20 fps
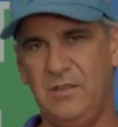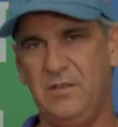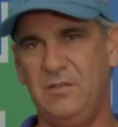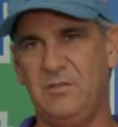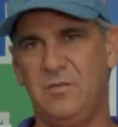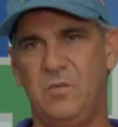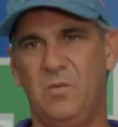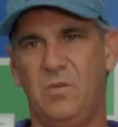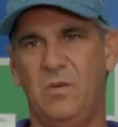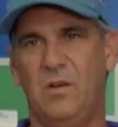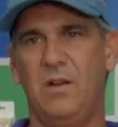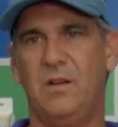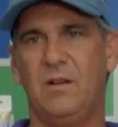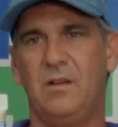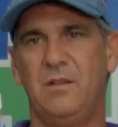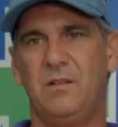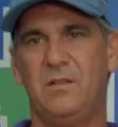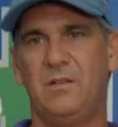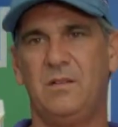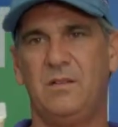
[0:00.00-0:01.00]
use
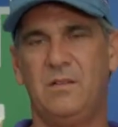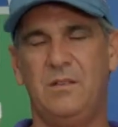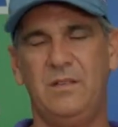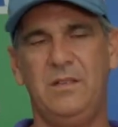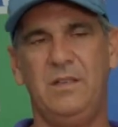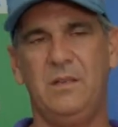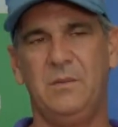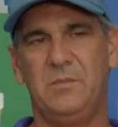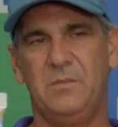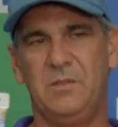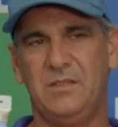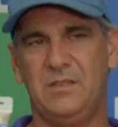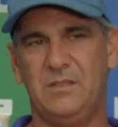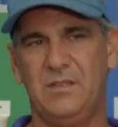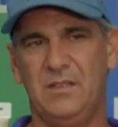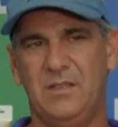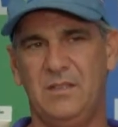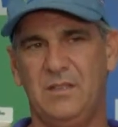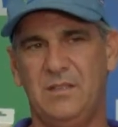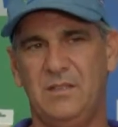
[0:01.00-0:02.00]
water cleanup with
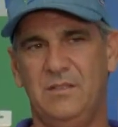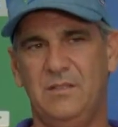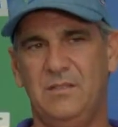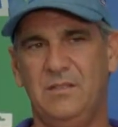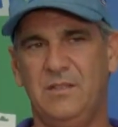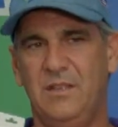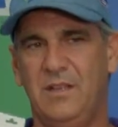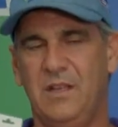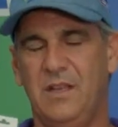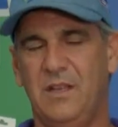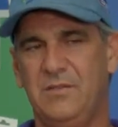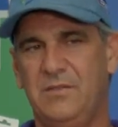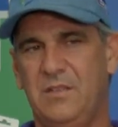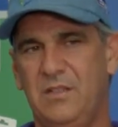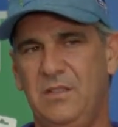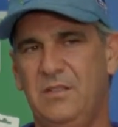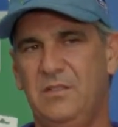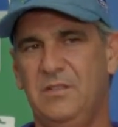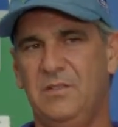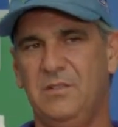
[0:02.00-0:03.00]
silicone. You have to
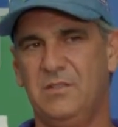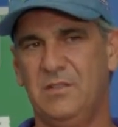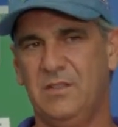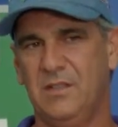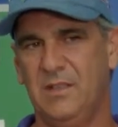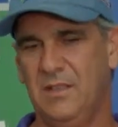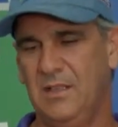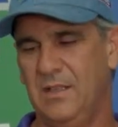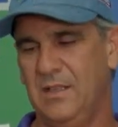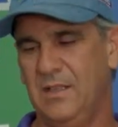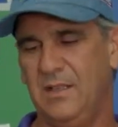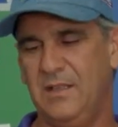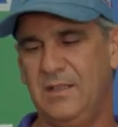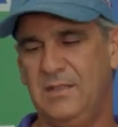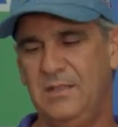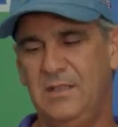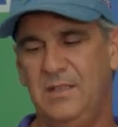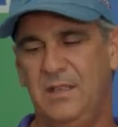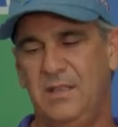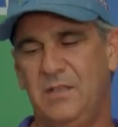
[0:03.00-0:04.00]
use like a
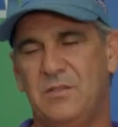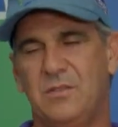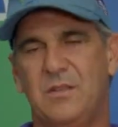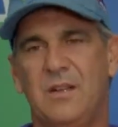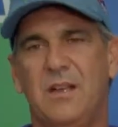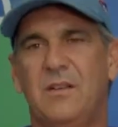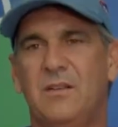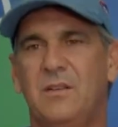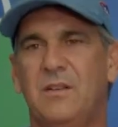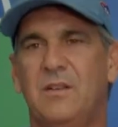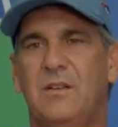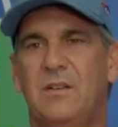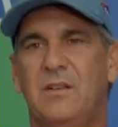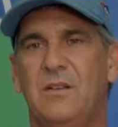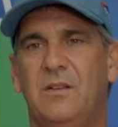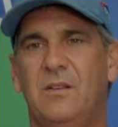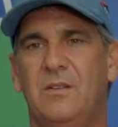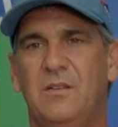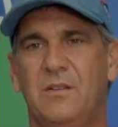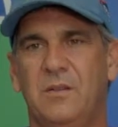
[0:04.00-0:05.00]
denatured
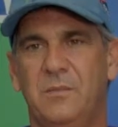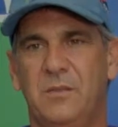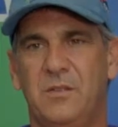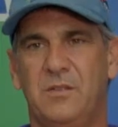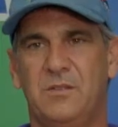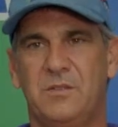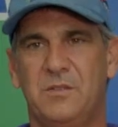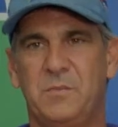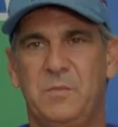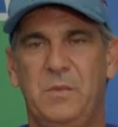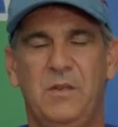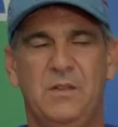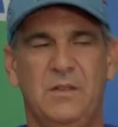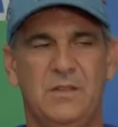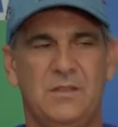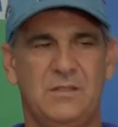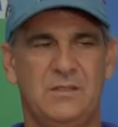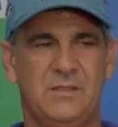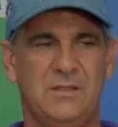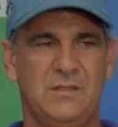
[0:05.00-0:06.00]
alcohol or mineral
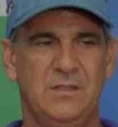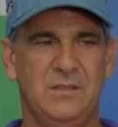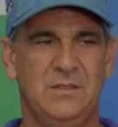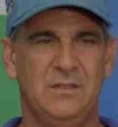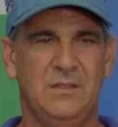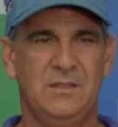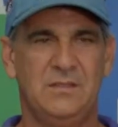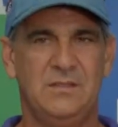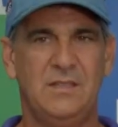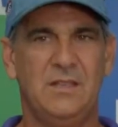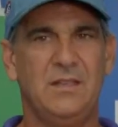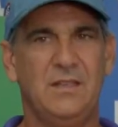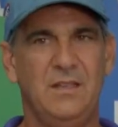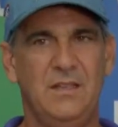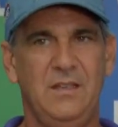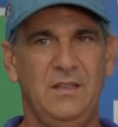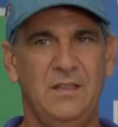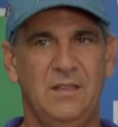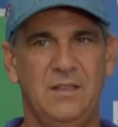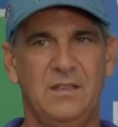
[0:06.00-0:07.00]
spirits to
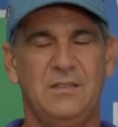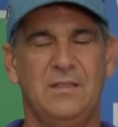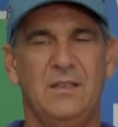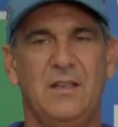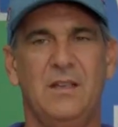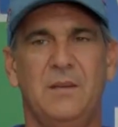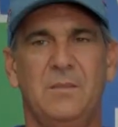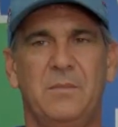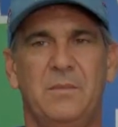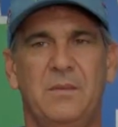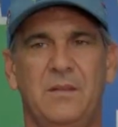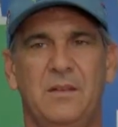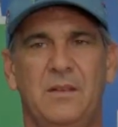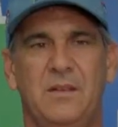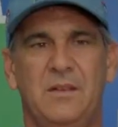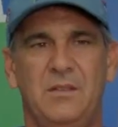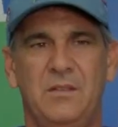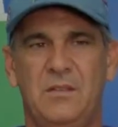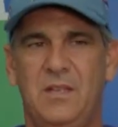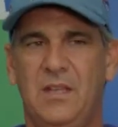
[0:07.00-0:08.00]
clean this up.
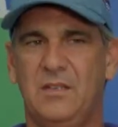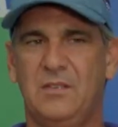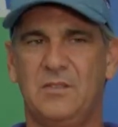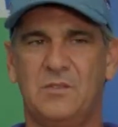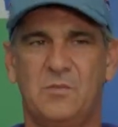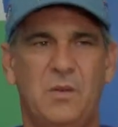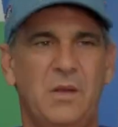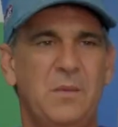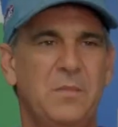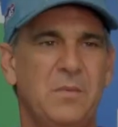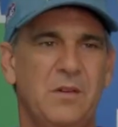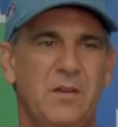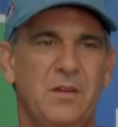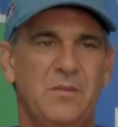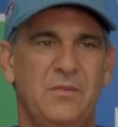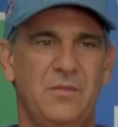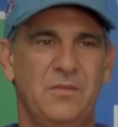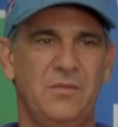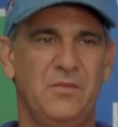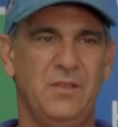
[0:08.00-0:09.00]
You can't just wipe it
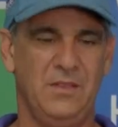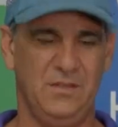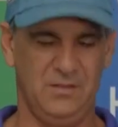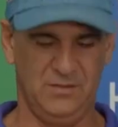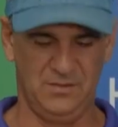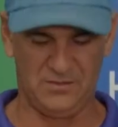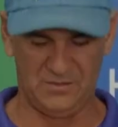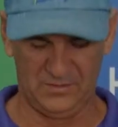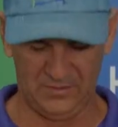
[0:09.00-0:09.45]
off your fingers.